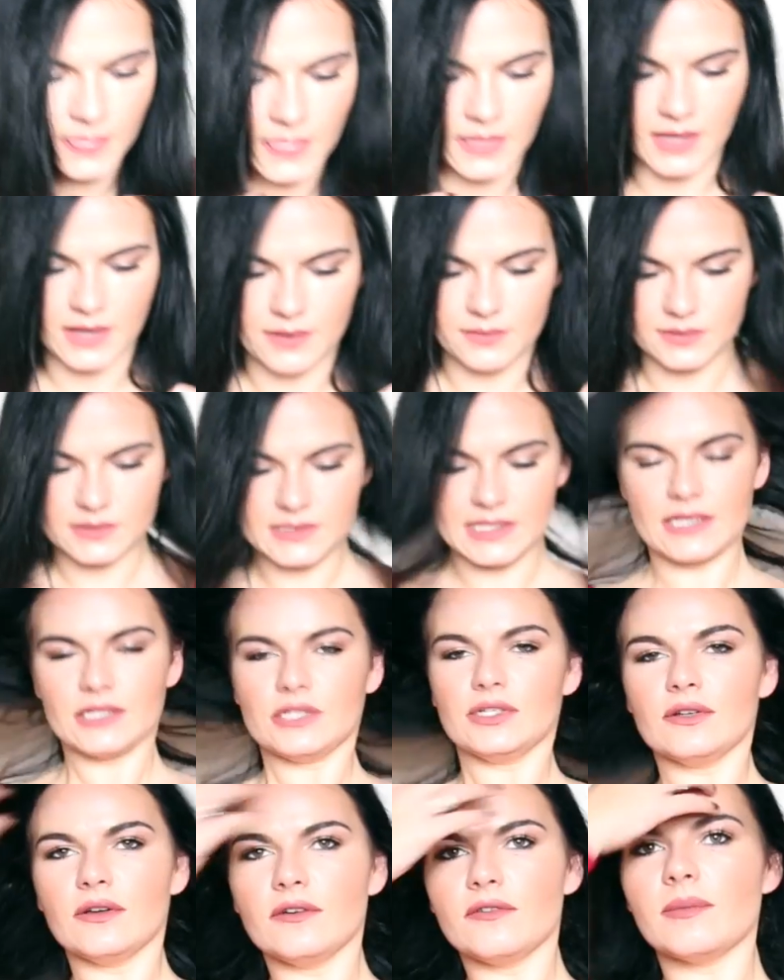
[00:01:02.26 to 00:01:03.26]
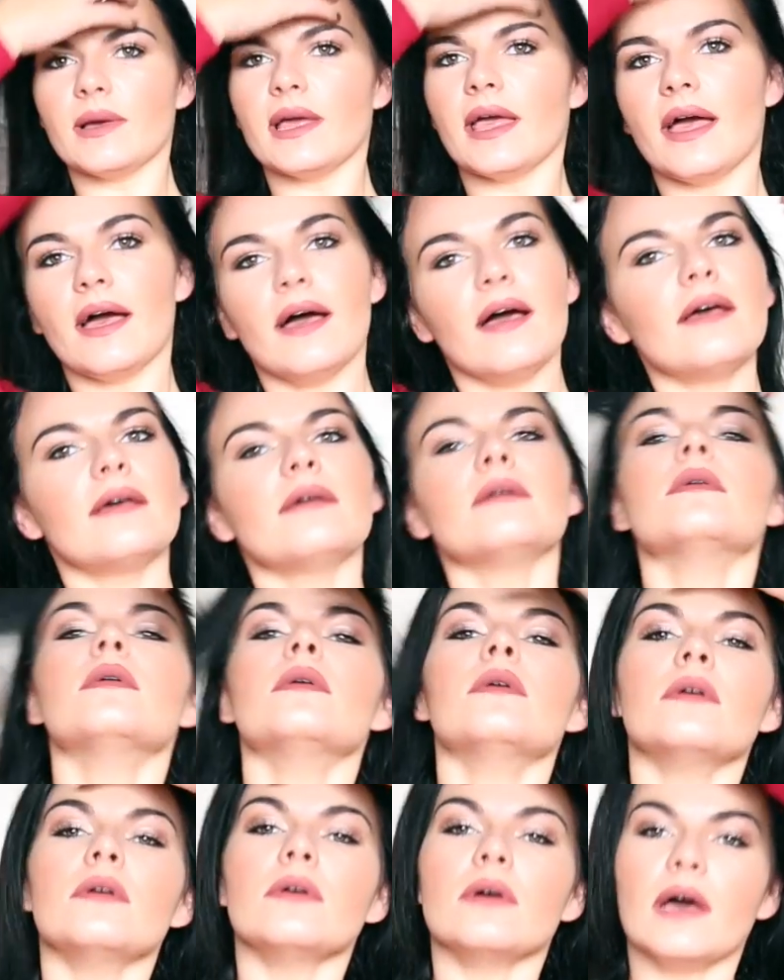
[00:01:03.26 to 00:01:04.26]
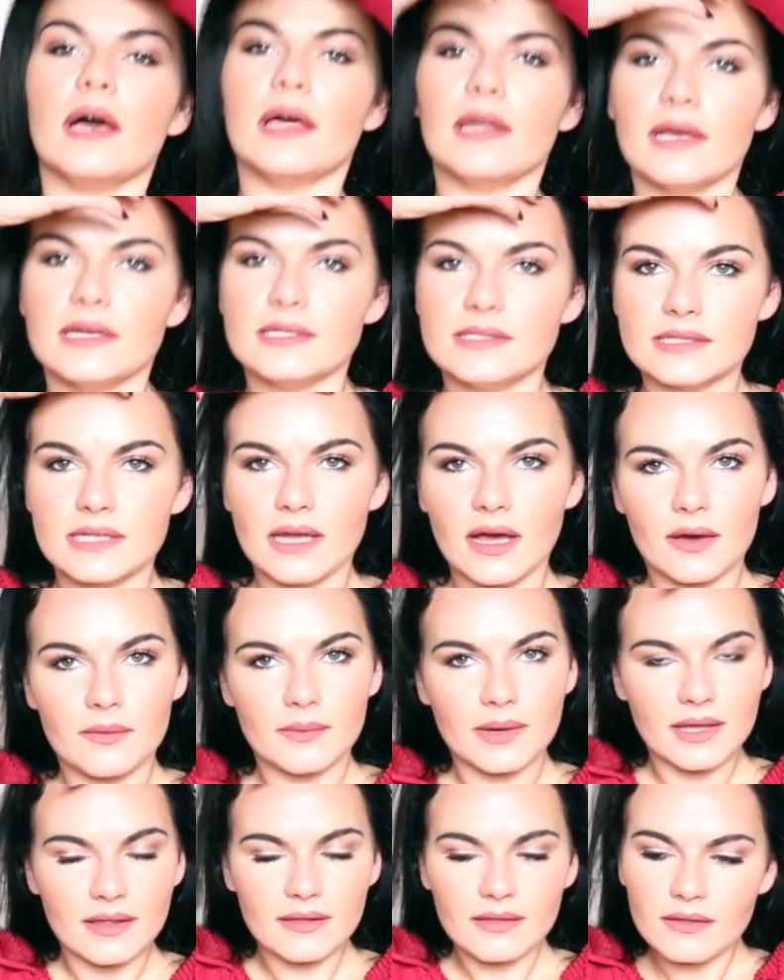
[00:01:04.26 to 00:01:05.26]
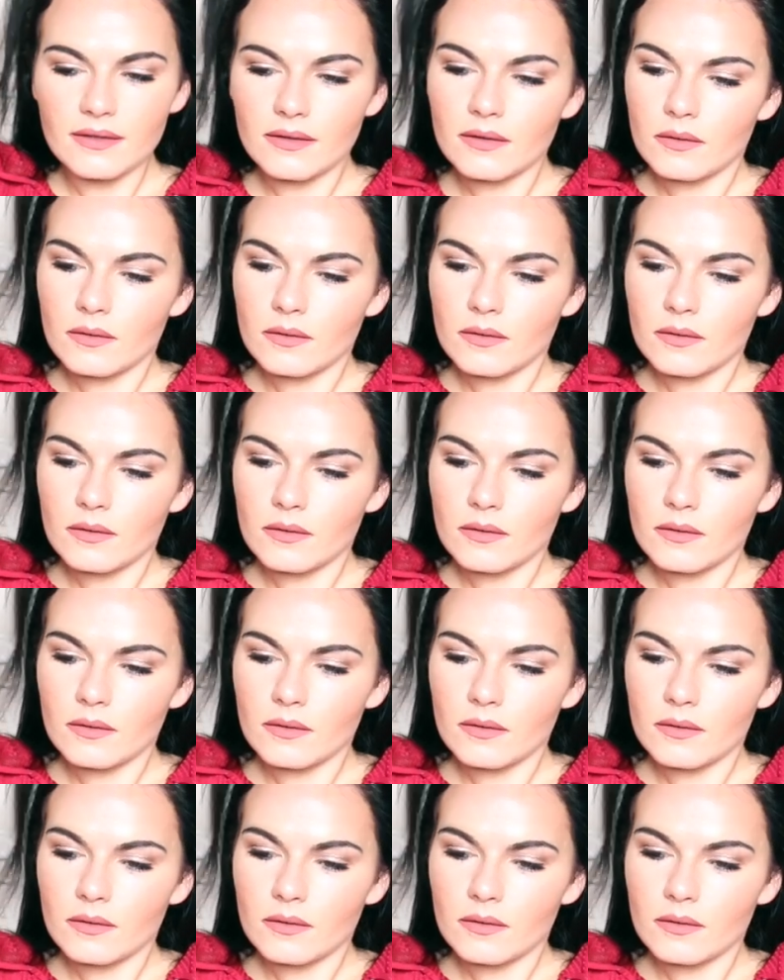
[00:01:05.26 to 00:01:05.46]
I will section off my hair, and I start with